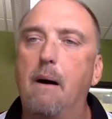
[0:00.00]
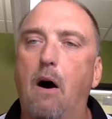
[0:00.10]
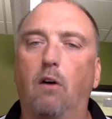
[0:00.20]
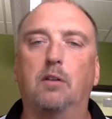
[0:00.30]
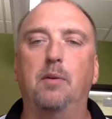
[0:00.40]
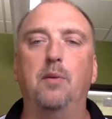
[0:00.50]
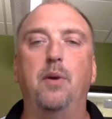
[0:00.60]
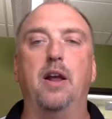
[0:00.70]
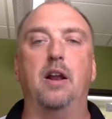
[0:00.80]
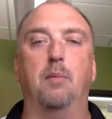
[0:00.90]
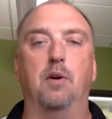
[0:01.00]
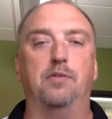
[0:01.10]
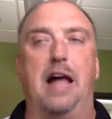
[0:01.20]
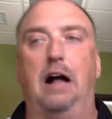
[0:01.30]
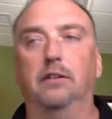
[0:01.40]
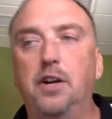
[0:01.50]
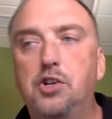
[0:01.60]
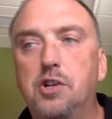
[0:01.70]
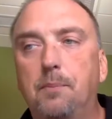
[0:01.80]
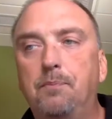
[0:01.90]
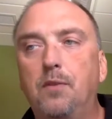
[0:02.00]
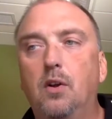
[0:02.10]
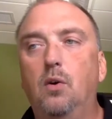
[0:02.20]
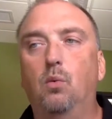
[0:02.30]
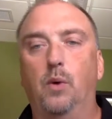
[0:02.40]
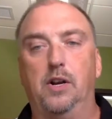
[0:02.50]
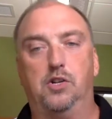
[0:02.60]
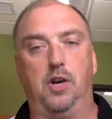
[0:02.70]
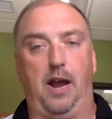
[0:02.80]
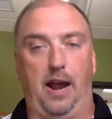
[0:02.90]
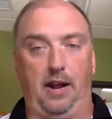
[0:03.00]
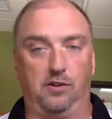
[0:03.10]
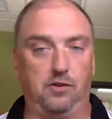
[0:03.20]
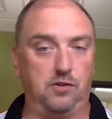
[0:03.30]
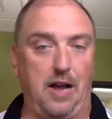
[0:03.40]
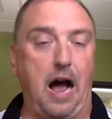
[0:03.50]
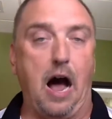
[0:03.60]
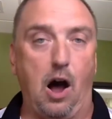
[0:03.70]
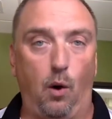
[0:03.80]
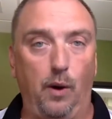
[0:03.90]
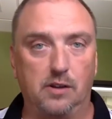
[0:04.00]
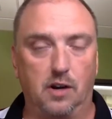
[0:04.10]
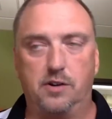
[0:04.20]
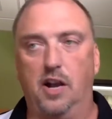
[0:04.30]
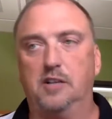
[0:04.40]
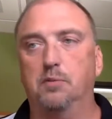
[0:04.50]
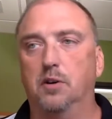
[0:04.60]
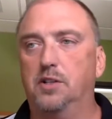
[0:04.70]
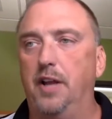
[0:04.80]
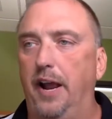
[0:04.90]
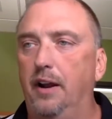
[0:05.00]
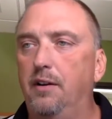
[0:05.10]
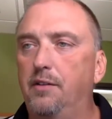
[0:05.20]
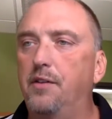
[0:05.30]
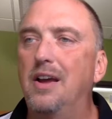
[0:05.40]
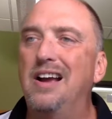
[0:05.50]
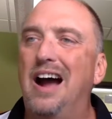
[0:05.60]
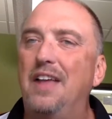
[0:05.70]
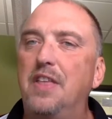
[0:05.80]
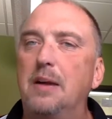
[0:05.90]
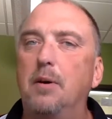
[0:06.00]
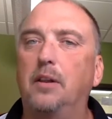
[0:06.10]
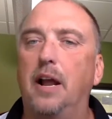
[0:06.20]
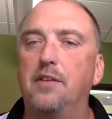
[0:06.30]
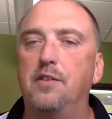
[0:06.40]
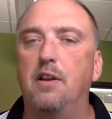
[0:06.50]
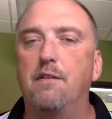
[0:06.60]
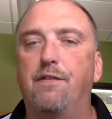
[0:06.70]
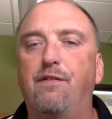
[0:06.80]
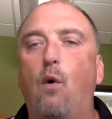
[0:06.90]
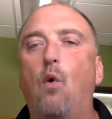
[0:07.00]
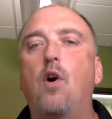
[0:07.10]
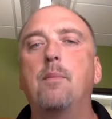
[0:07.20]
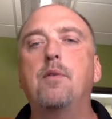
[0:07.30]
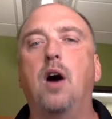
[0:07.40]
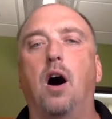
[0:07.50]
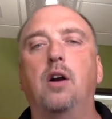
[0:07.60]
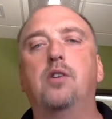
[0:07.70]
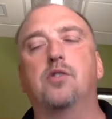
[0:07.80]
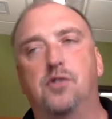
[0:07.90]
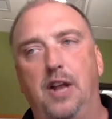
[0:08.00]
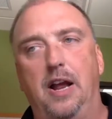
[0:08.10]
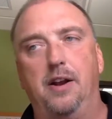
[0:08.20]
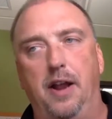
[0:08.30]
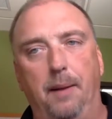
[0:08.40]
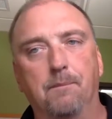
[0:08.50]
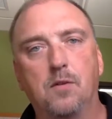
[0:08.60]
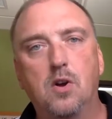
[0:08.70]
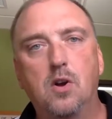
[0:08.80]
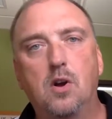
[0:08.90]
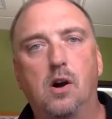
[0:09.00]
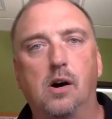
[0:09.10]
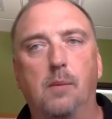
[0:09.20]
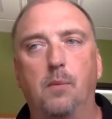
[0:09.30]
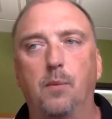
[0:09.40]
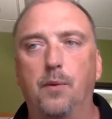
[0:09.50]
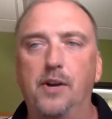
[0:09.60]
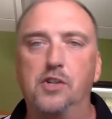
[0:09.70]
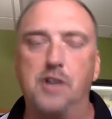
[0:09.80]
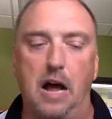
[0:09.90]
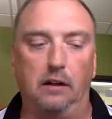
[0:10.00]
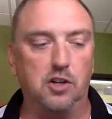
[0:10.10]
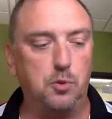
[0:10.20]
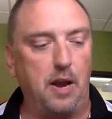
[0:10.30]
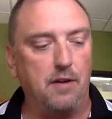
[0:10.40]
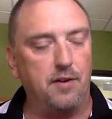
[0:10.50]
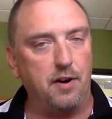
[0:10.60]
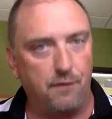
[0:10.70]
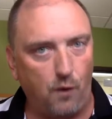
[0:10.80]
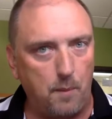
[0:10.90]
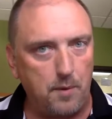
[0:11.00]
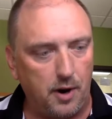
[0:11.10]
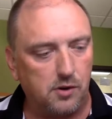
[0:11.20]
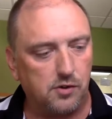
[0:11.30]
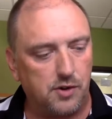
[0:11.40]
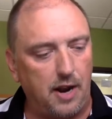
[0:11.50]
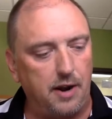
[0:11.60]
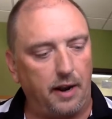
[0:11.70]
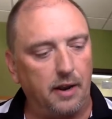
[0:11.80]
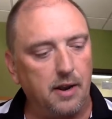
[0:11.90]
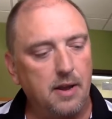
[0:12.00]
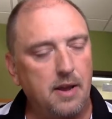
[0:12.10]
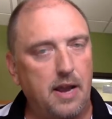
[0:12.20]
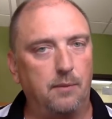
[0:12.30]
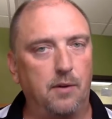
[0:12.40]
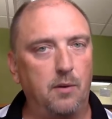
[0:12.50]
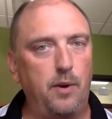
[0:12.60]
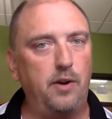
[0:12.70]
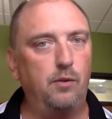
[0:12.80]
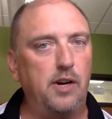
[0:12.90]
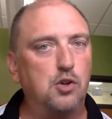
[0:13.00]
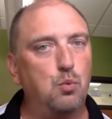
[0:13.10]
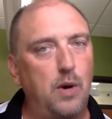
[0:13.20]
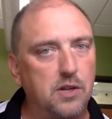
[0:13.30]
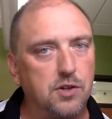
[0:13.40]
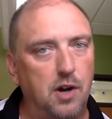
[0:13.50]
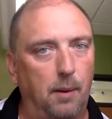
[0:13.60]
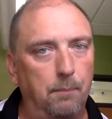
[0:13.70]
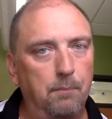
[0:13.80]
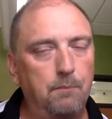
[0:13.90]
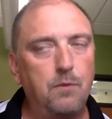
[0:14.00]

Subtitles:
Ultimately, we end up with knowledge, which answers how, as our textbook states. I think about that as an informed understanding. When we reach knowledge, we have an informed understanding. And when we reach wisdom,